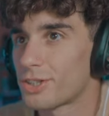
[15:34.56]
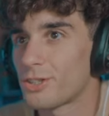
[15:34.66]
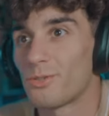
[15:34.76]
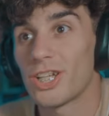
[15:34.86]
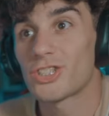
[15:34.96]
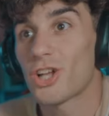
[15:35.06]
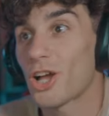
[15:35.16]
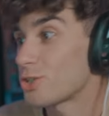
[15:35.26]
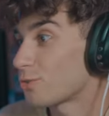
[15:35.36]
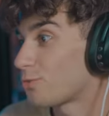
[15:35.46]
it's not your
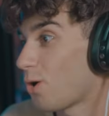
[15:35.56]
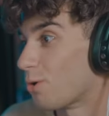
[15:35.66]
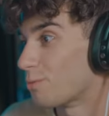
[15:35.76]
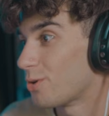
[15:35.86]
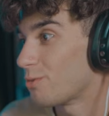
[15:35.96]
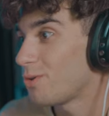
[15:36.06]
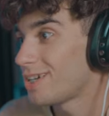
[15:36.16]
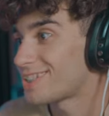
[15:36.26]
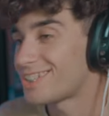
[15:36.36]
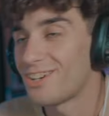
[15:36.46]
fault, bro. What?
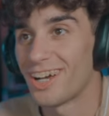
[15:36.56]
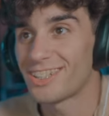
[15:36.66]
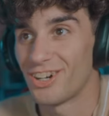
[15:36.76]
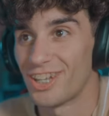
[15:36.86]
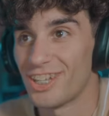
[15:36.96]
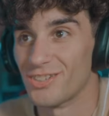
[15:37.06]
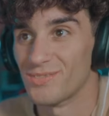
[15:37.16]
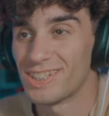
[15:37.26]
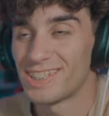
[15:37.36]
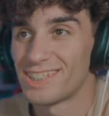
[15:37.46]
No, that's on him.
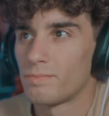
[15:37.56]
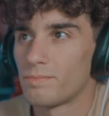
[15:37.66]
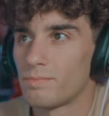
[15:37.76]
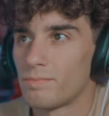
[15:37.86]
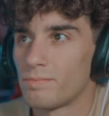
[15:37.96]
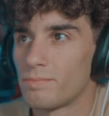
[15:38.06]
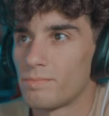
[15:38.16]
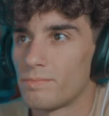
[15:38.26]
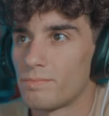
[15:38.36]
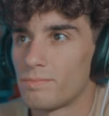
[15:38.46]
Hmm.
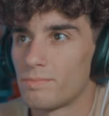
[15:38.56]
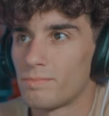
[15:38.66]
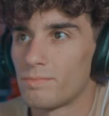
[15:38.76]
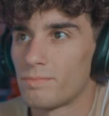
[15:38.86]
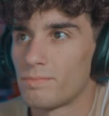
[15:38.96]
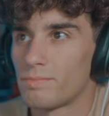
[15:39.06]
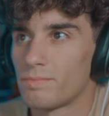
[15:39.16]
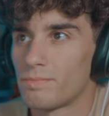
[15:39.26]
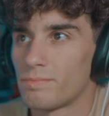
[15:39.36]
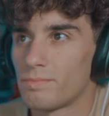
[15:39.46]
Just over three and a
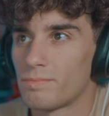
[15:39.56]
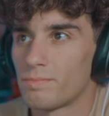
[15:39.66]
half years?